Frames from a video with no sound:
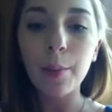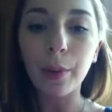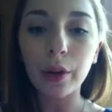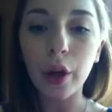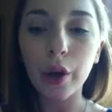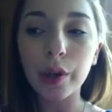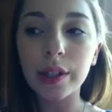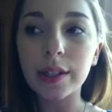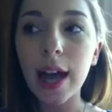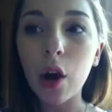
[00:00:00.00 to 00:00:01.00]
below to
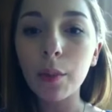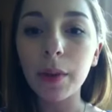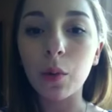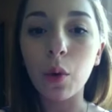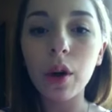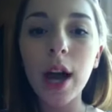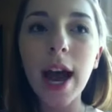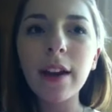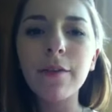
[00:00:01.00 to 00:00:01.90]
tell me what kind